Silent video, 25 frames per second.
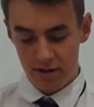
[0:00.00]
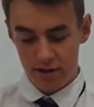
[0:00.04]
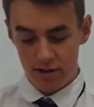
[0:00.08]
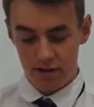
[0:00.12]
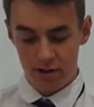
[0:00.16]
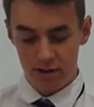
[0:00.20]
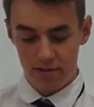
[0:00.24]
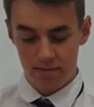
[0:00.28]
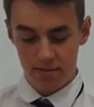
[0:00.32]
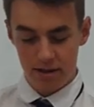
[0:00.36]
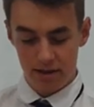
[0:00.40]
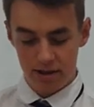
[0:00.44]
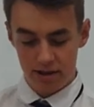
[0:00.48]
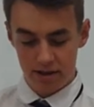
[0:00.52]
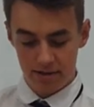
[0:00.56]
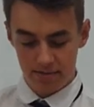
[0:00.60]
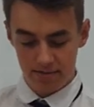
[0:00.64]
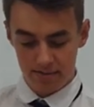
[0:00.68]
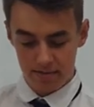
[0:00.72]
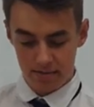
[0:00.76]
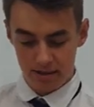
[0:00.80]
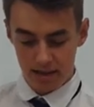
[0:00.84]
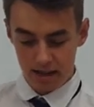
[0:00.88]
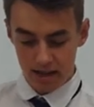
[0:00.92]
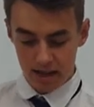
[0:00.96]
to
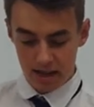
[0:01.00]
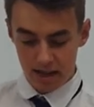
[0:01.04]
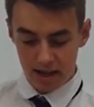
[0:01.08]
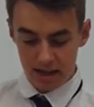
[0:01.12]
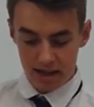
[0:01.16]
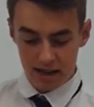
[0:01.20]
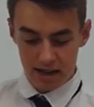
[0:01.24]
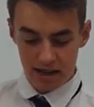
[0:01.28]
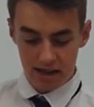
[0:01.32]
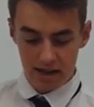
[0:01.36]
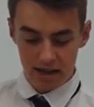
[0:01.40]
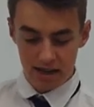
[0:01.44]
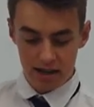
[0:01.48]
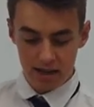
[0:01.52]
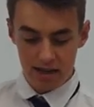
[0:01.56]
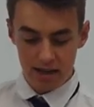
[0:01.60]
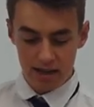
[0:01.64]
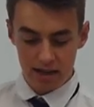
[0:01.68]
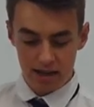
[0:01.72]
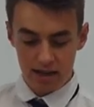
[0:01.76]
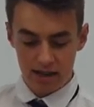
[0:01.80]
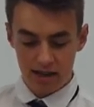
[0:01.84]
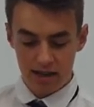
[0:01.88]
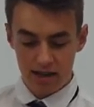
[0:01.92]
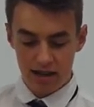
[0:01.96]
communism, then
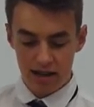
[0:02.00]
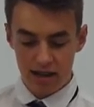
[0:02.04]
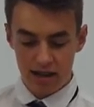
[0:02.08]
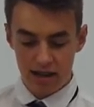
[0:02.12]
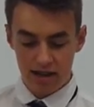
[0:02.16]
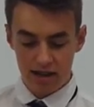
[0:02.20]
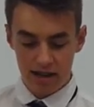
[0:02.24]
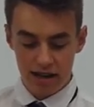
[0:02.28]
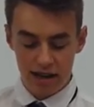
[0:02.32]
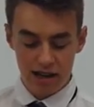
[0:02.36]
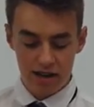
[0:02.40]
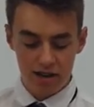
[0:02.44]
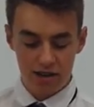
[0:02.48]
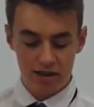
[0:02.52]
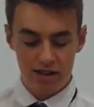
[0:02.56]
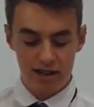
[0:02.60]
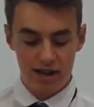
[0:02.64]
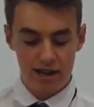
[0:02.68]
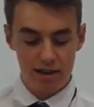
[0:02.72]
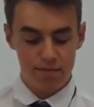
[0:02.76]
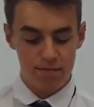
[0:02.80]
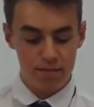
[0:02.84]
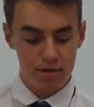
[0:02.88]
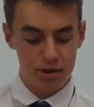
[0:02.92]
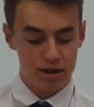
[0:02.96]

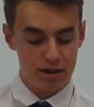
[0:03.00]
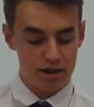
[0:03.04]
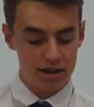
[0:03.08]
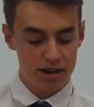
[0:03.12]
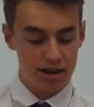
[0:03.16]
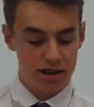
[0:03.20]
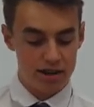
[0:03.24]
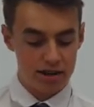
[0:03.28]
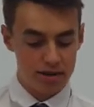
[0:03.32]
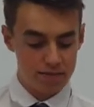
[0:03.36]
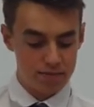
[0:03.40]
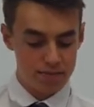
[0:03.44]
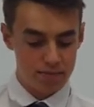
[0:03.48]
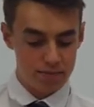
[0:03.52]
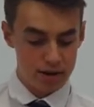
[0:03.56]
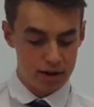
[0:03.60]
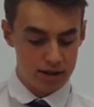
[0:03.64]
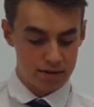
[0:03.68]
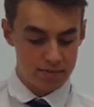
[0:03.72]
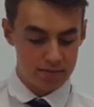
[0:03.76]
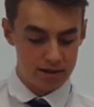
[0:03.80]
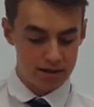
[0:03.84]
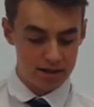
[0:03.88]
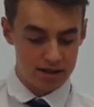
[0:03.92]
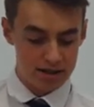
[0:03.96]
Laos, Cambodia,
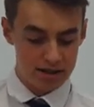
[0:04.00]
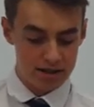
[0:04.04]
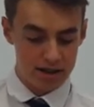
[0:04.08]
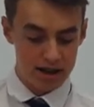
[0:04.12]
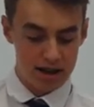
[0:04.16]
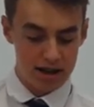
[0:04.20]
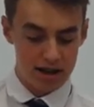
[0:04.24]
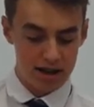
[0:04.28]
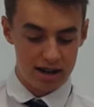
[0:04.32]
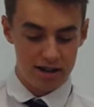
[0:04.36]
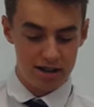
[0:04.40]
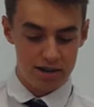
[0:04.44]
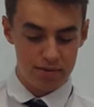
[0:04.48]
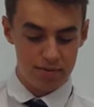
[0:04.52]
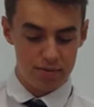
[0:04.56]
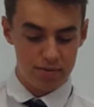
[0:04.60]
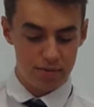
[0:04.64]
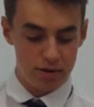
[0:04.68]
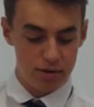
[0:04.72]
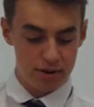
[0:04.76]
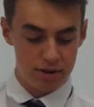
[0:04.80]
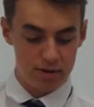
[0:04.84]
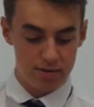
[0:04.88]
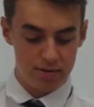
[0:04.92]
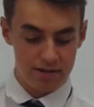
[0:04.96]
Burma, Thailand,
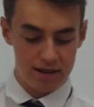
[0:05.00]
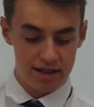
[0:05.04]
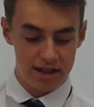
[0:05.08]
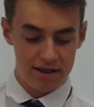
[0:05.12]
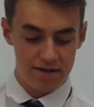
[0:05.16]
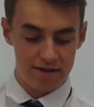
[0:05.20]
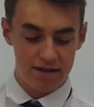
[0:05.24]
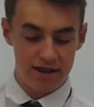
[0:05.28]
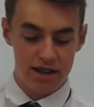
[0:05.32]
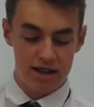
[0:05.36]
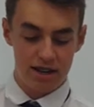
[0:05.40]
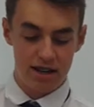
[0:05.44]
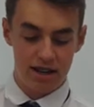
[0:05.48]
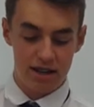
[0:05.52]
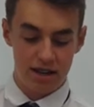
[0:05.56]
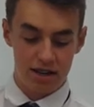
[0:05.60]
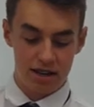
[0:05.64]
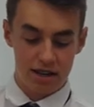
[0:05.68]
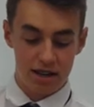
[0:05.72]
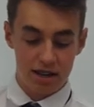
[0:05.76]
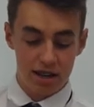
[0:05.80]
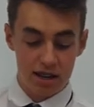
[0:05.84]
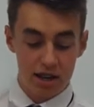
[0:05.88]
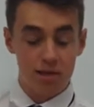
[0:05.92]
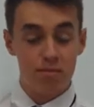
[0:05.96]
and possibly even
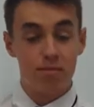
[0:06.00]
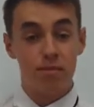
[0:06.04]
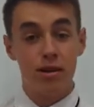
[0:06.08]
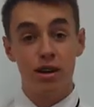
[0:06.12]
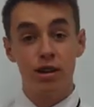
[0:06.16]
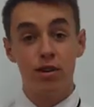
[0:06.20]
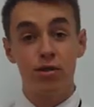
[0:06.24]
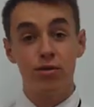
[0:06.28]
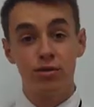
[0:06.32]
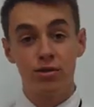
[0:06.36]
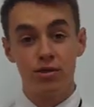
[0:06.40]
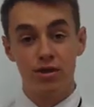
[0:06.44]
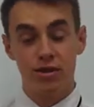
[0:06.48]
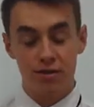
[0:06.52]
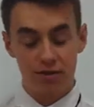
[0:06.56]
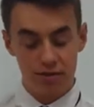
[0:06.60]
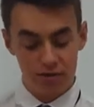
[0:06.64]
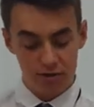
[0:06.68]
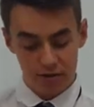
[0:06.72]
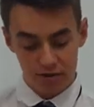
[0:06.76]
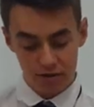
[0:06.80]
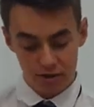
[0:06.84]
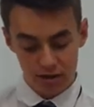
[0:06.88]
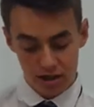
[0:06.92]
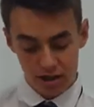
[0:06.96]
India might also
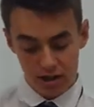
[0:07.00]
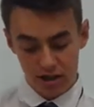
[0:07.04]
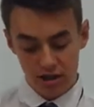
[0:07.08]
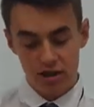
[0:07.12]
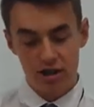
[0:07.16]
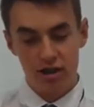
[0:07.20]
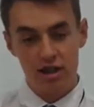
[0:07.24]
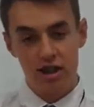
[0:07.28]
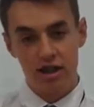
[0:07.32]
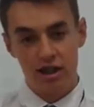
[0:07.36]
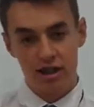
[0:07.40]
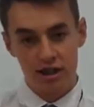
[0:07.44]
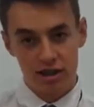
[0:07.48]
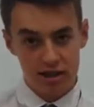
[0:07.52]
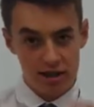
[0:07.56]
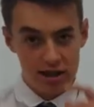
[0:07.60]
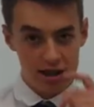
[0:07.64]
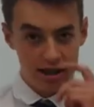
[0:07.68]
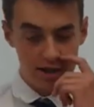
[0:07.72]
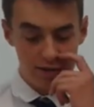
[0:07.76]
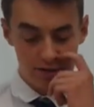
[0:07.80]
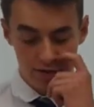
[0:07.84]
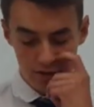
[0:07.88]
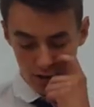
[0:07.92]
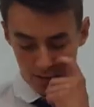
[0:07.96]
fall, just like a
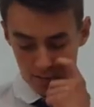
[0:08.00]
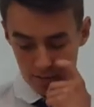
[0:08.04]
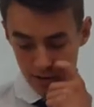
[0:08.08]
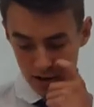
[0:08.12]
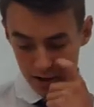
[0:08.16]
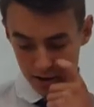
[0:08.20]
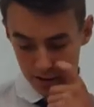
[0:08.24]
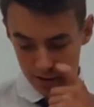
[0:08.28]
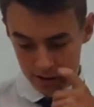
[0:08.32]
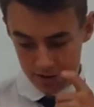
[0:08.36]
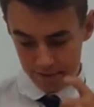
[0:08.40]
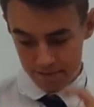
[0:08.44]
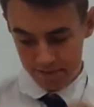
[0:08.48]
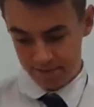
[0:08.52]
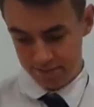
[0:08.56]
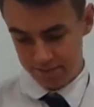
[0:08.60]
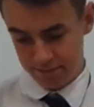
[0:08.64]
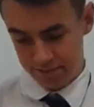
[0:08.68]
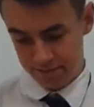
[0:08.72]
stack of dominoes.